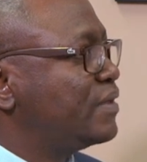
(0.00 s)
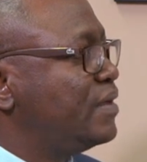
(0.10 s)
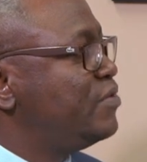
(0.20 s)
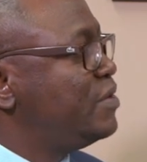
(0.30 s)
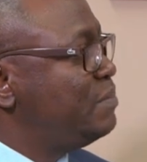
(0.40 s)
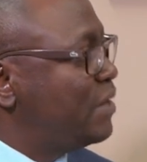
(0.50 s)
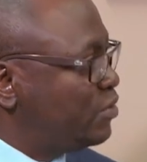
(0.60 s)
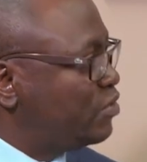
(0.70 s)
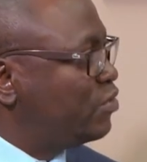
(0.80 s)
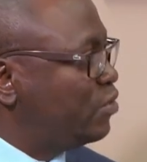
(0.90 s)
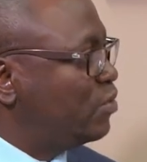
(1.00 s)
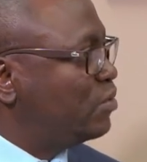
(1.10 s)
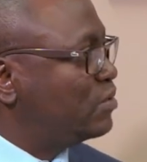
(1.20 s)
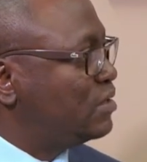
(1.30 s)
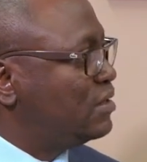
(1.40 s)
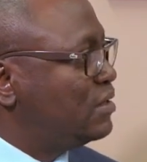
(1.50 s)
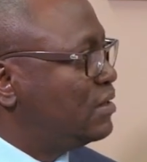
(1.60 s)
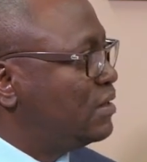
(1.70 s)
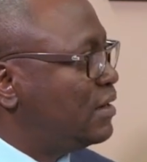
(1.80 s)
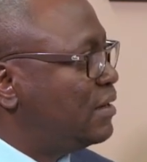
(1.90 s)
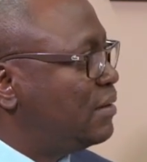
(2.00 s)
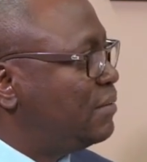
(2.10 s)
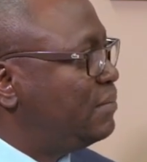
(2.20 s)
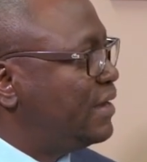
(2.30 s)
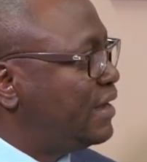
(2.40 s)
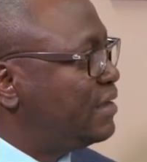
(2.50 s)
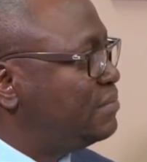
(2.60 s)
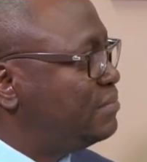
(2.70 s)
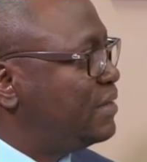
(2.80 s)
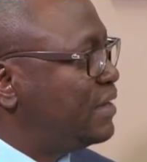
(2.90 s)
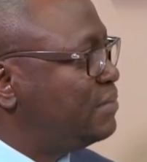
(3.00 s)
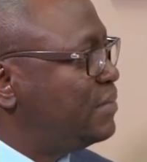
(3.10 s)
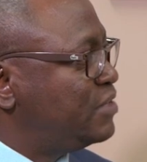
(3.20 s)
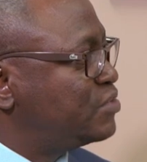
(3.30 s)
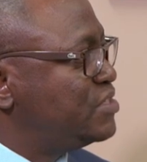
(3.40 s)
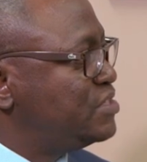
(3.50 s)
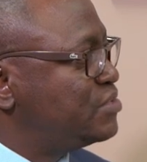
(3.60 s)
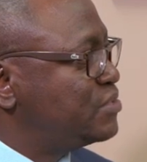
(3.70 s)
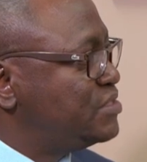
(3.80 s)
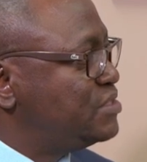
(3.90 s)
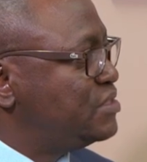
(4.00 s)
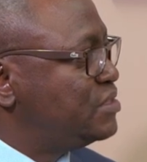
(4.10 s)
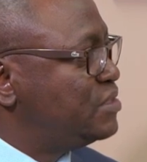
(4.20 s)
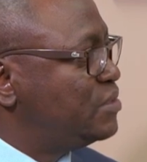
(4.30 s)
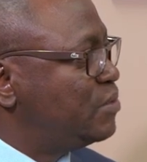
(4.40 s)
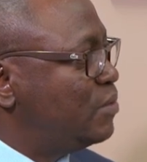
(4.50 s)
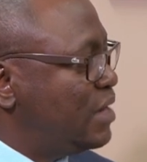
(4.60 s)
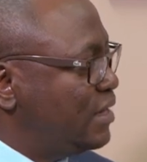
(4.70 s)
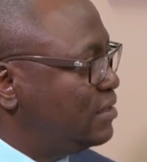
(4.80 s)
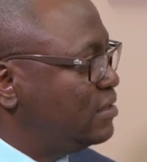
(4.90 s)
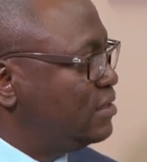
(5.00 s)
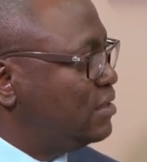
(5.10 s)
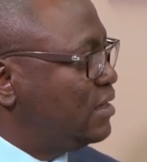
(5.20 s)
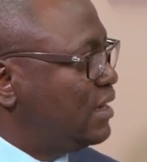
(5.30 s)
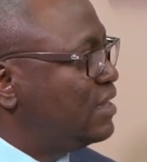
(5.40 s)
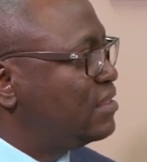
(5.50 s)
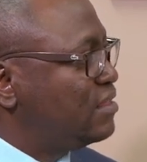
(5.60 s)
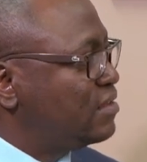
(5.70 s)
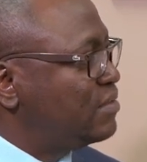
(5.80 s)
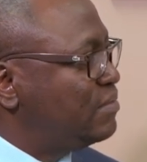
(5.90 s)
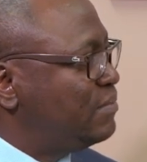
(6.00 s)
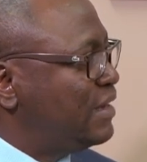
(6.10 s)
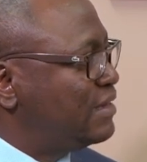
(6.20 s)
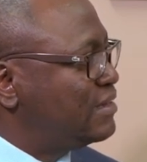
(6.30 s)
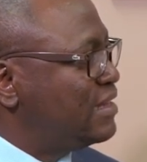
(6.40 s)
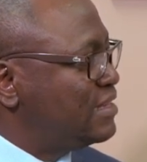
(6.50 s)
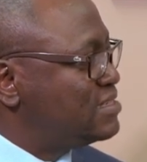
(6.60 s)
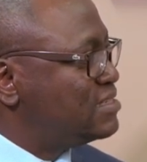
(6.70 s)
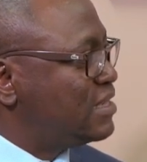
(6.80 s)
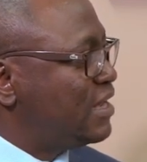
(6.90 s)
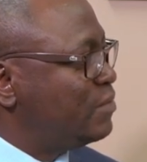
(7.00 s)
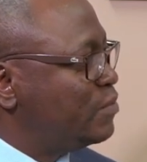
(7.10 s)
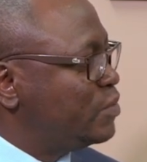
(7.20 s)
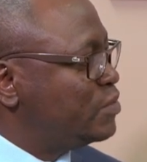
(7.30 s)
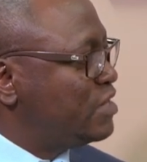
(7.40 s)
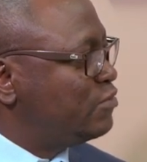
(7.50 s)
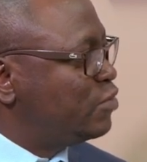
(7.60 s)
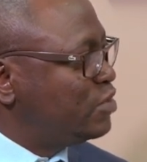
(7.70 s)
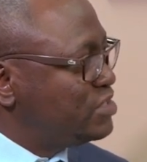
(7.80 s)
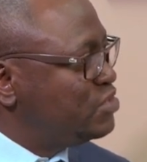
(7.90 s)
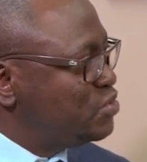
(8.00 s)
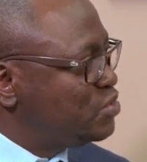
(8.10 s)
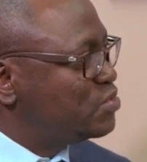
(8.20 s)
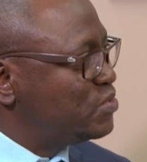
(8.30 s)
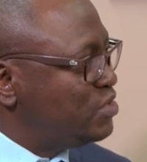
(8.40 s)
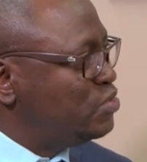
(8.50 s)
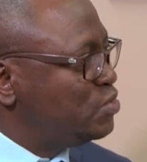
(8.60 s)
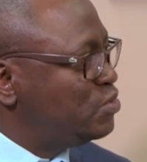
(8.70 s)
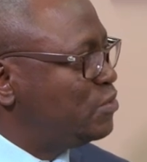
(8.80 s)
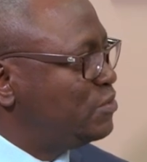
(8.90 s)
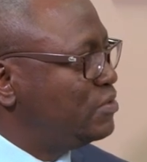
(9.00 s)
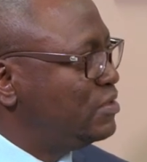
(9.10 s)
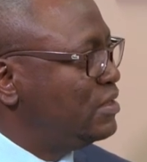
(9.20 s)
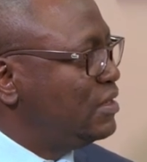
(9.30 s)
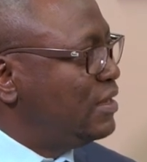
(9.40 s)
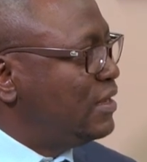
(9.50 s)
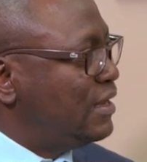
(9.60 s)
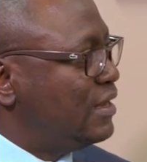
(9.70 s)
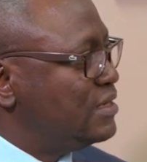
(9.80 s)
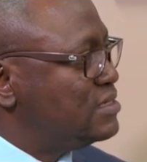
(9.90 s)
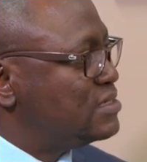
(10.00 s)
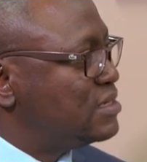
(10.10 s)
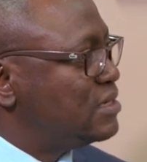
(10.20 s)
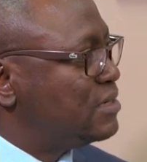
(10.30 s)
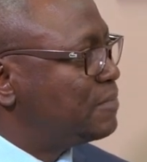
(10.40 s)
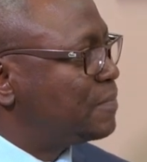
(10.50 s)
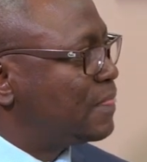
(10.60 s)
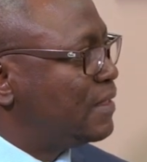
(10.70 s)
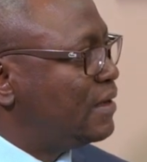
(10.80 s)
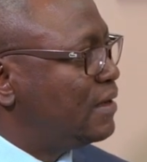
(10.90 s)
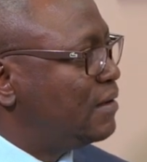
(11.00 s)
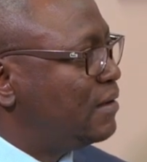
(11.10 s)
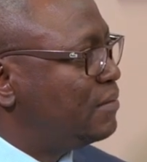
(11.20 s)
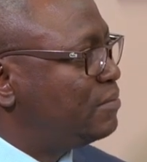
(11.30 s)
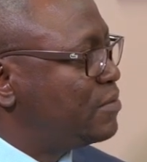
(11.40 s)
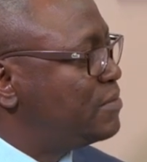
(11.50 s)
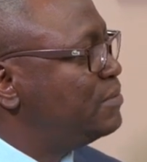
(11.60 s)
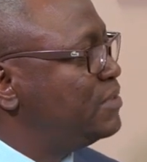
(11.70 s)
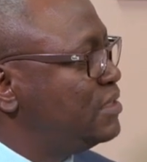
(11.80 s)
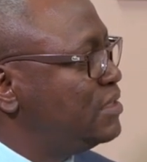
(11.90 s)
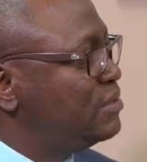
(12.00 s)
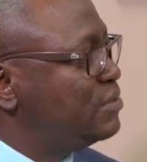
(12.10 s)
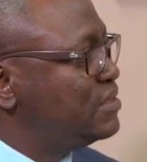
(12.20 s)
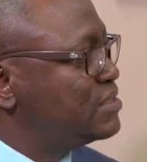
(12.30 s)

a rebound though uh, by, by, by 2021. I think at that time we would have gotten used to the new normal and um, uh, probably we